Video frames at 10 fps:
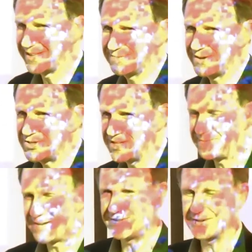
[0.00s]
things by
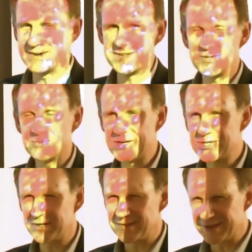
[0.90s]
GPs who kind of
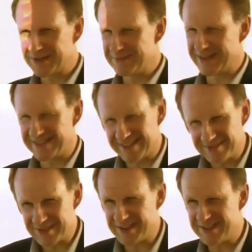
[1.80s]
switched off, look at me and think,
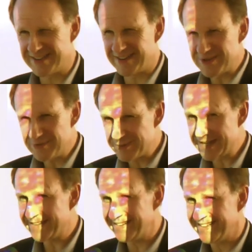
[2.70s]
are you
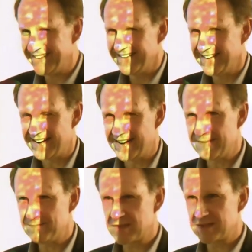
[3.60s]
real?
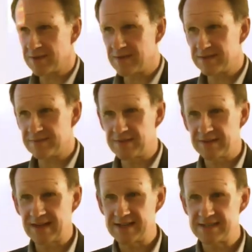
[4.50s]
So there's
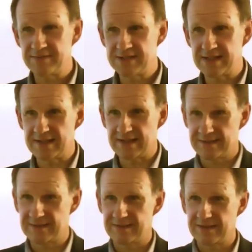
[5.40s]
physical activity
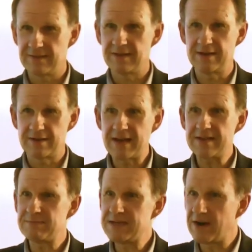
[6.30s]
is, you know,
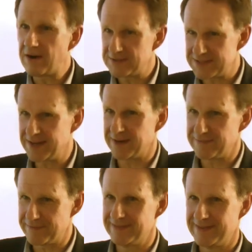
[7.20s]
that's been hard
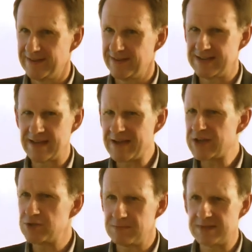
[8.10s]
enough, and yet
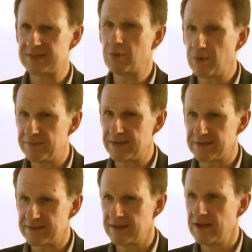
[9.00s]
that should be so
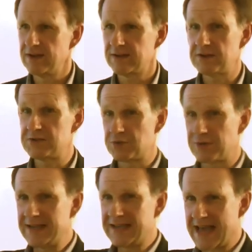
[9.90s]
obvious. Going to
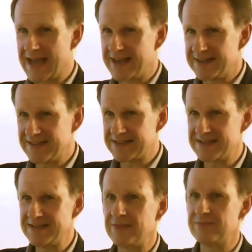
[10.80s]
green care is yet
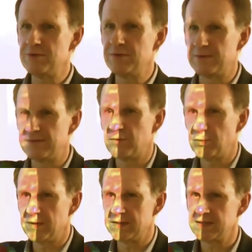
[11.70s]
another movement
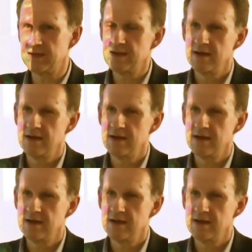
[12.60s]
forward.